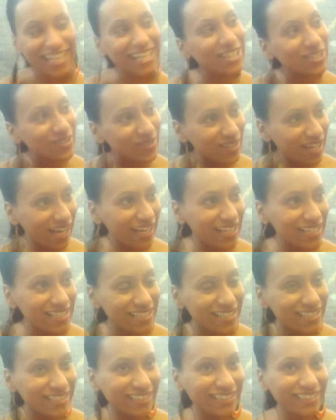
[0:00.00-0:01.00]
thank you guys
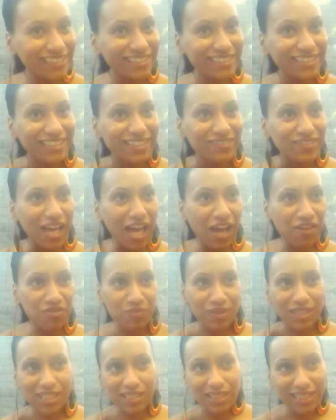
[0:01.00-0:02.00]
for
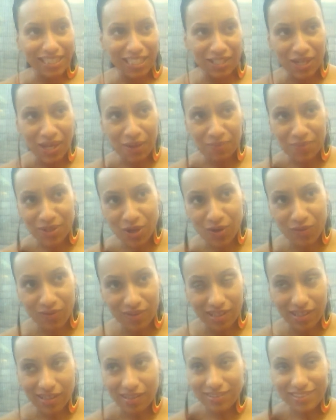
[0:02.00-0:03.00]
having me looking at me over
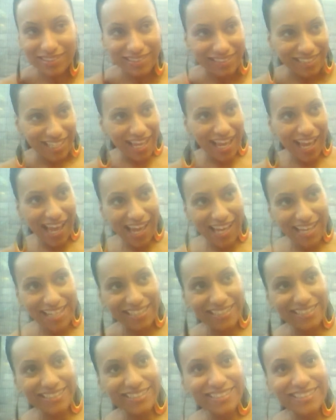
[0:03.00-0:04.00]
there. Hey,
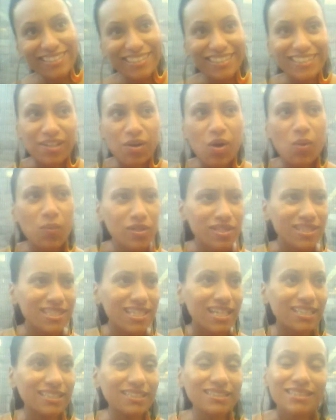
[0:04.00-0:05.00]
almost
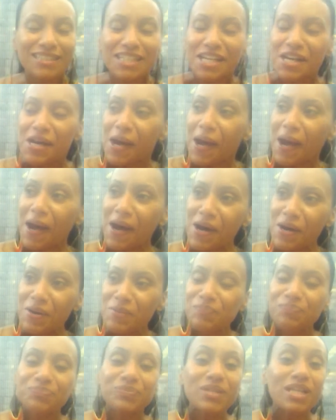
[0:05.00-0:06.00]
done.
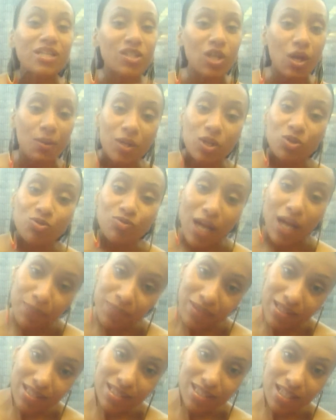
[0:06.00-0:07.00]
Um, so I'm going to
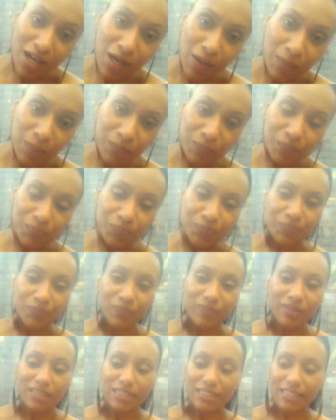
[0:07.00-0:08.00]
wrap this up.
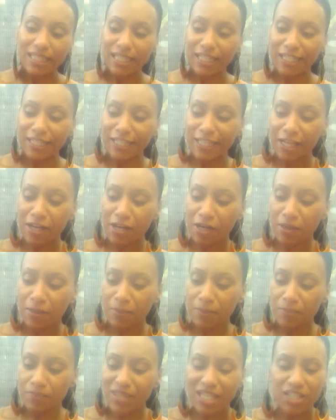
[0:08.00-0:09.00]

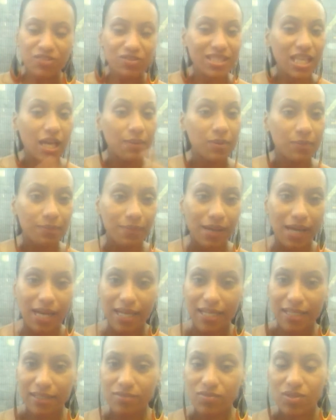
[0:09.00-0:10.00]
Um, thanks for stopping
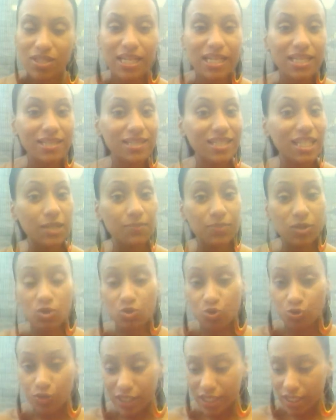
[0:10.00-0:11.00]
by. Today's Keeping It
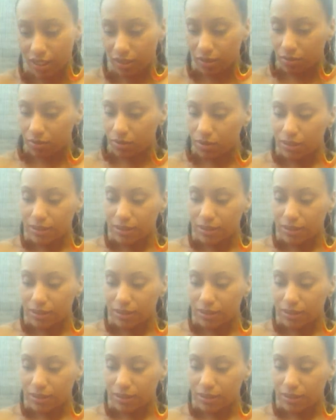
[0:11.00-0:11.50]
Real